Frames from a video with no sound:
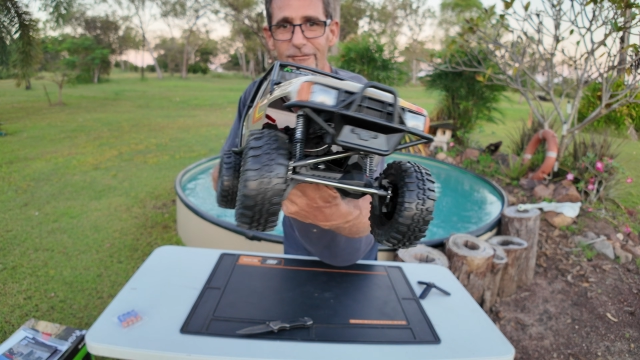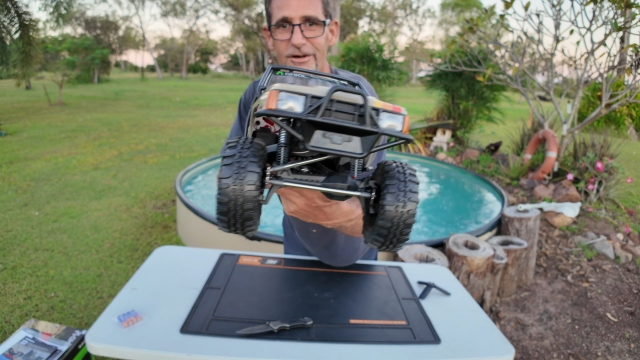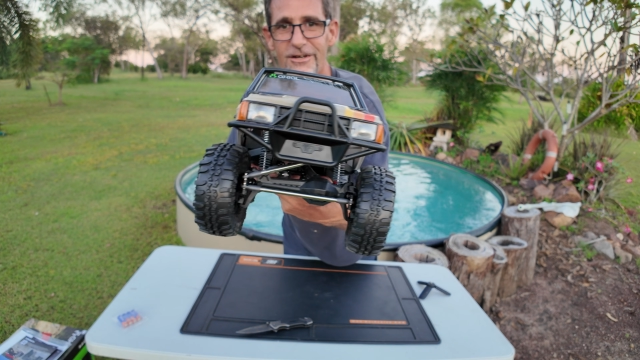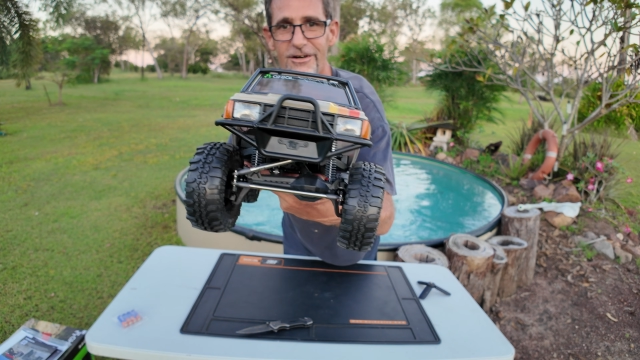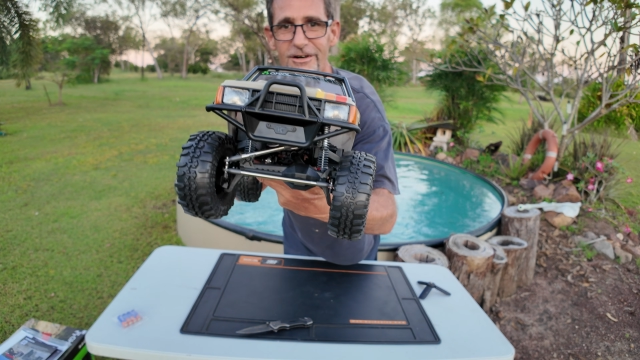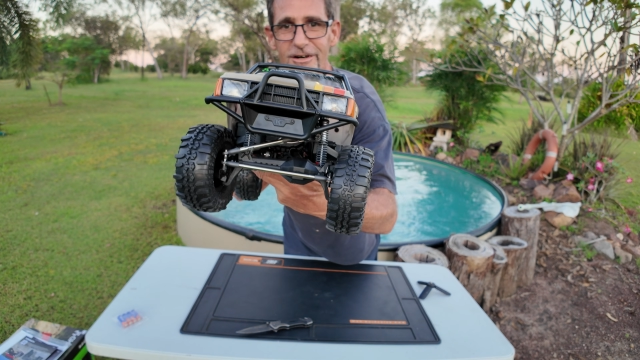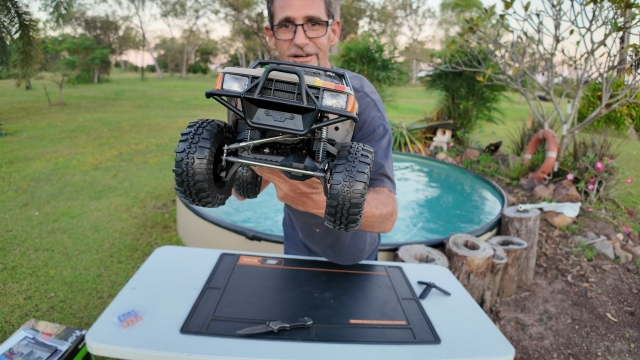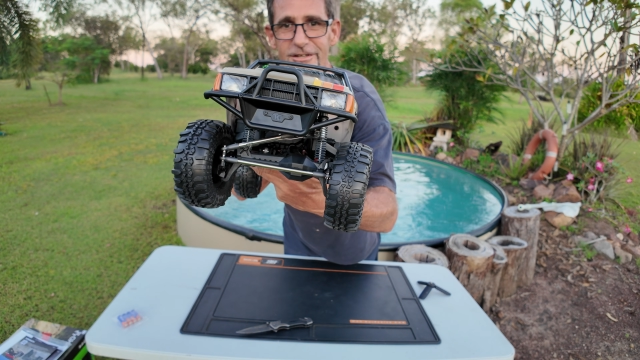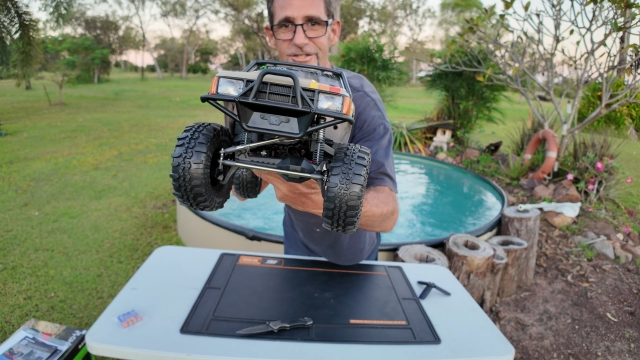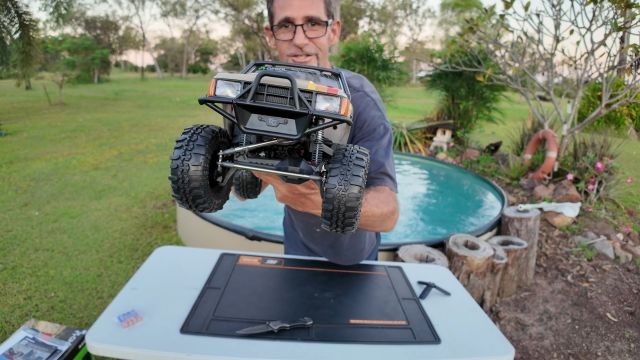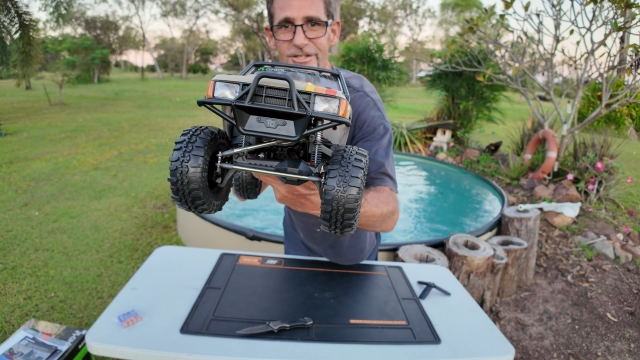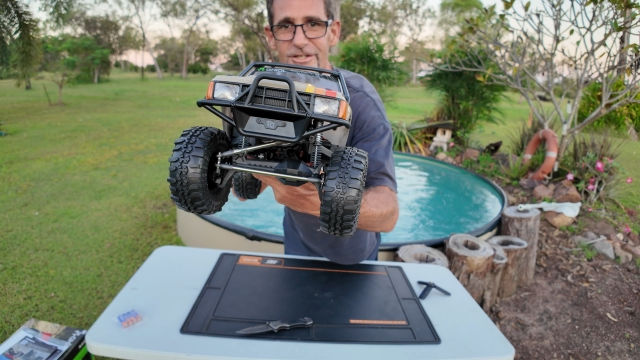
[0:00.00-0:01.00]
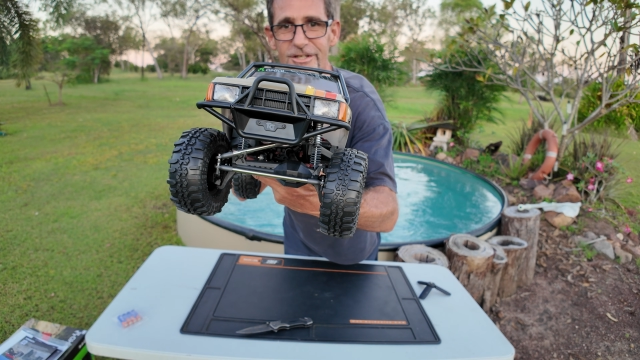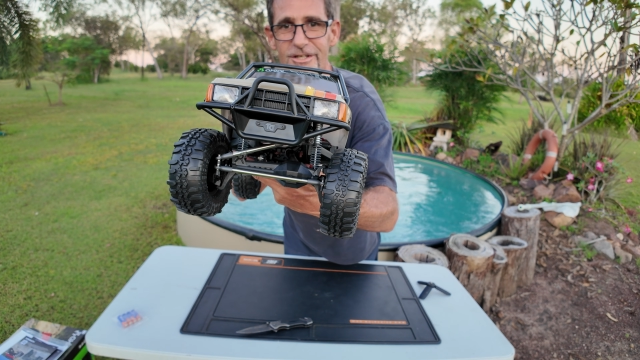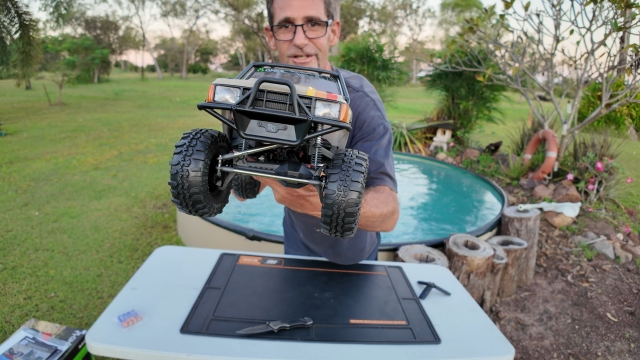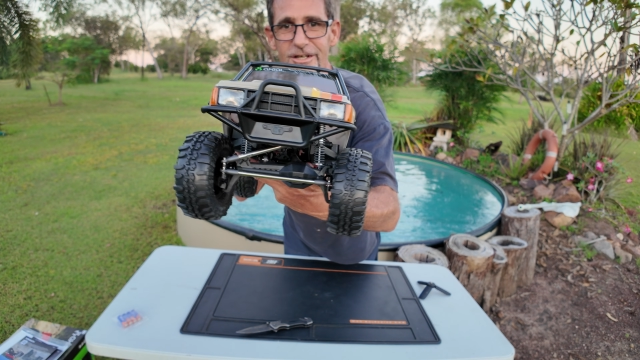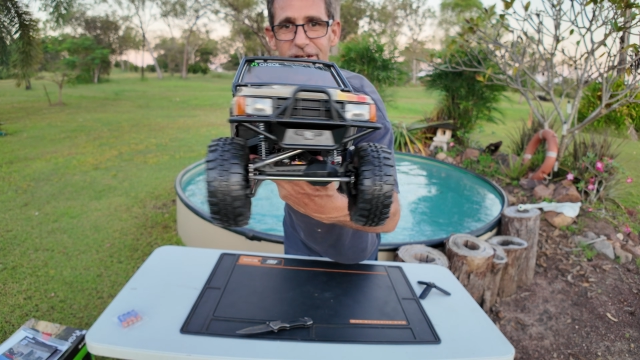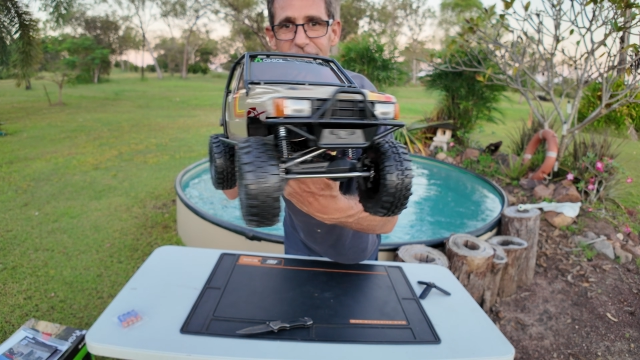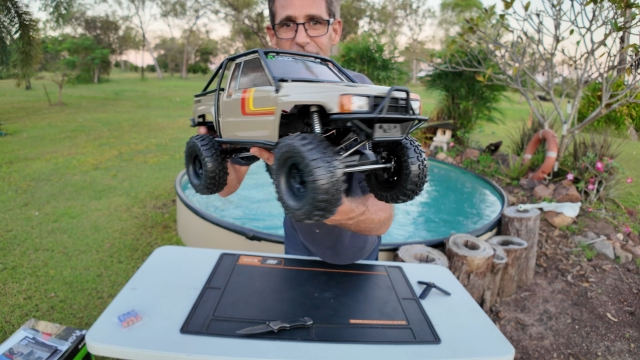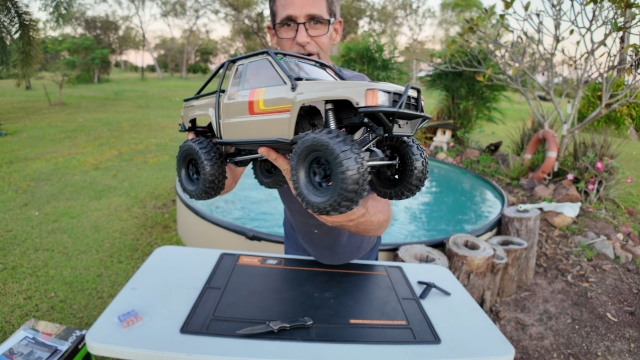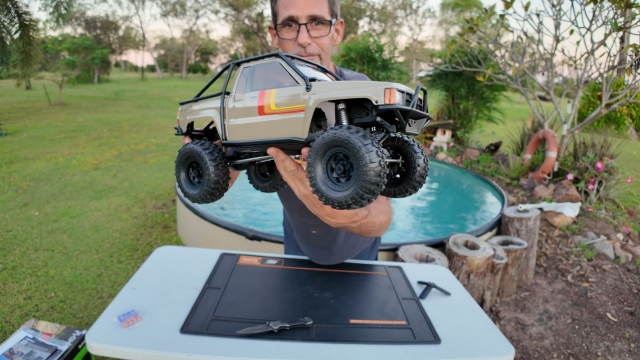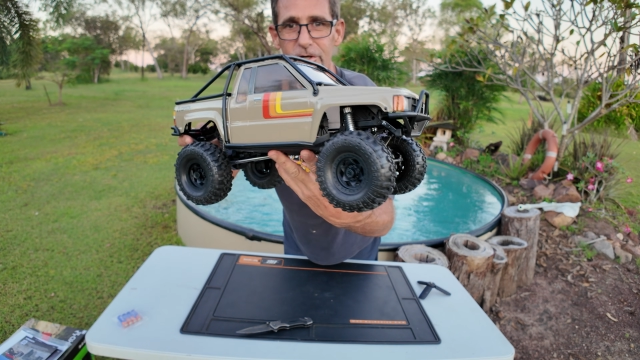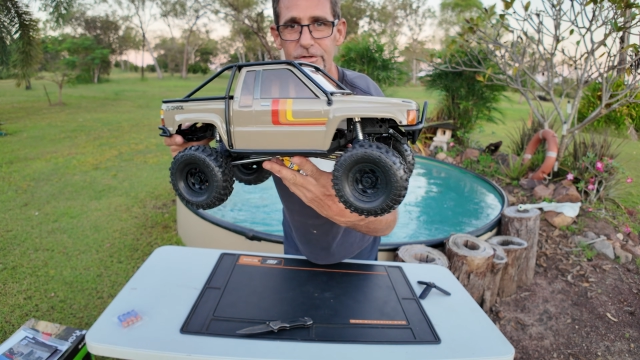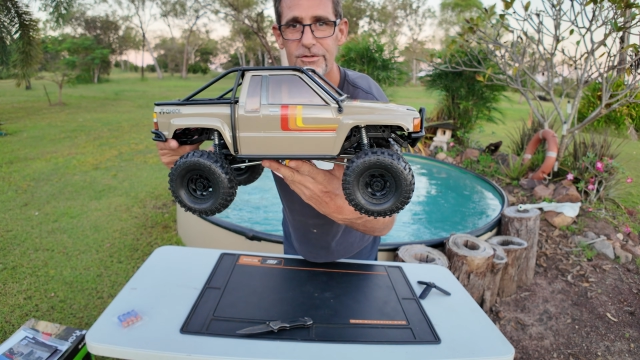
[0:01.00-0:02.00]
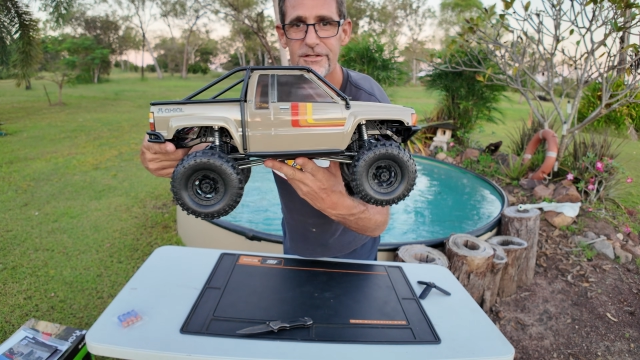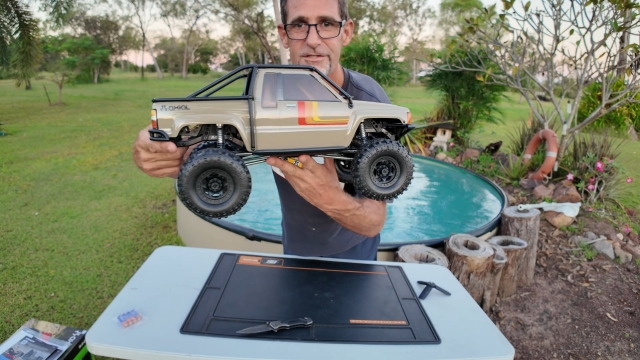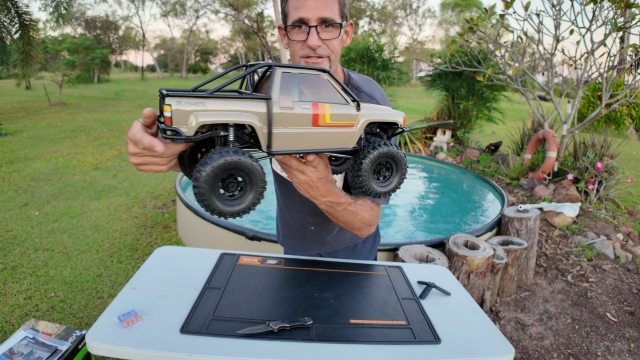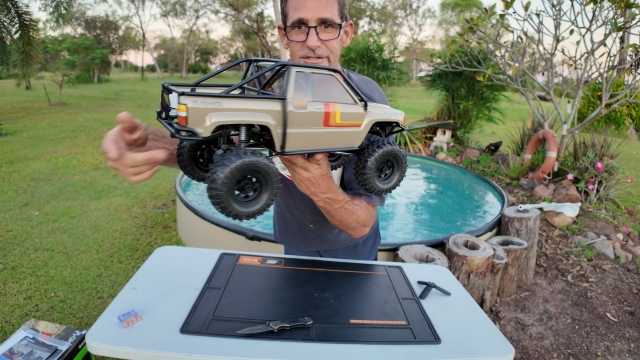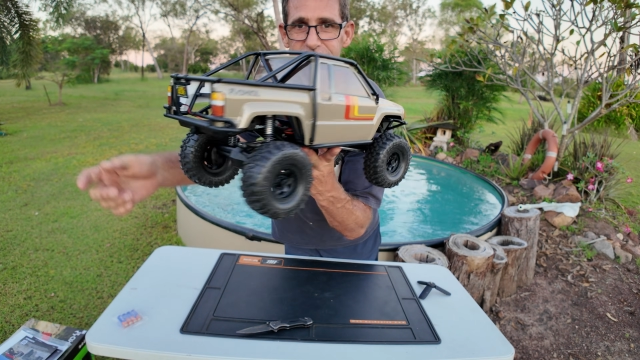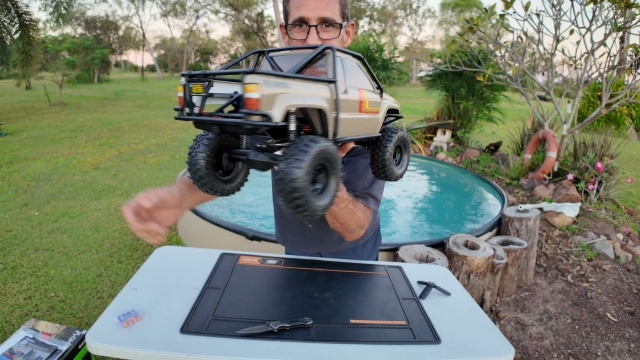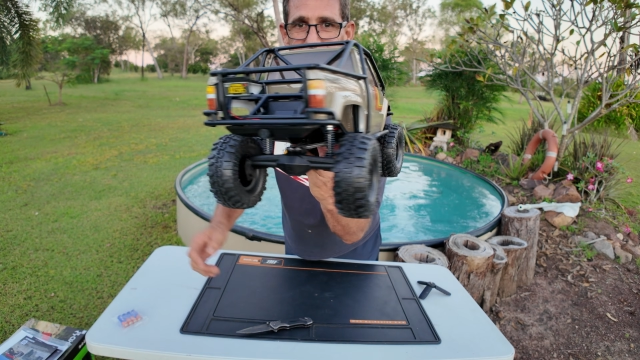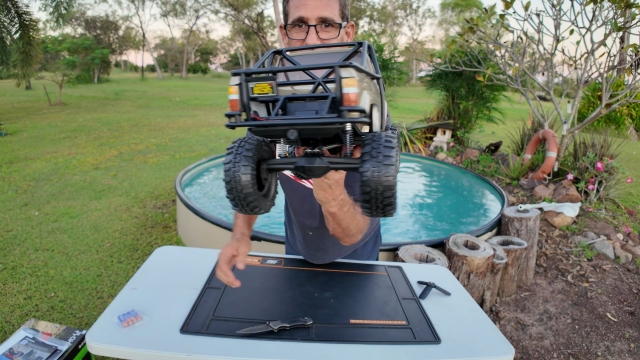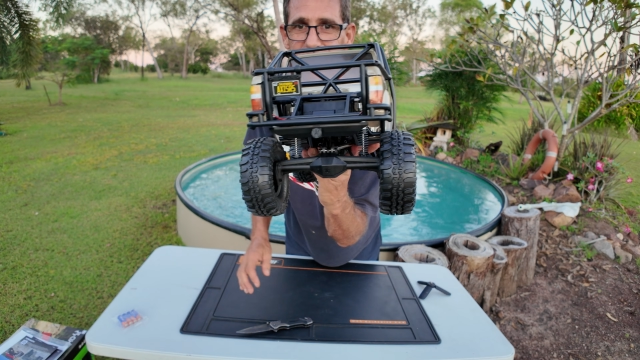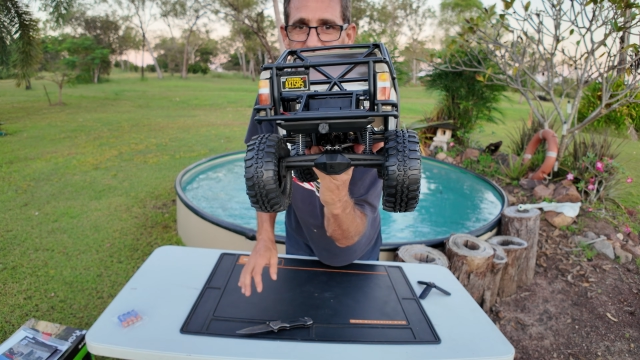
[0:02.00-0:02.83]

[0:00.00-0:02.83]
my gosh. Oh my goodnesses.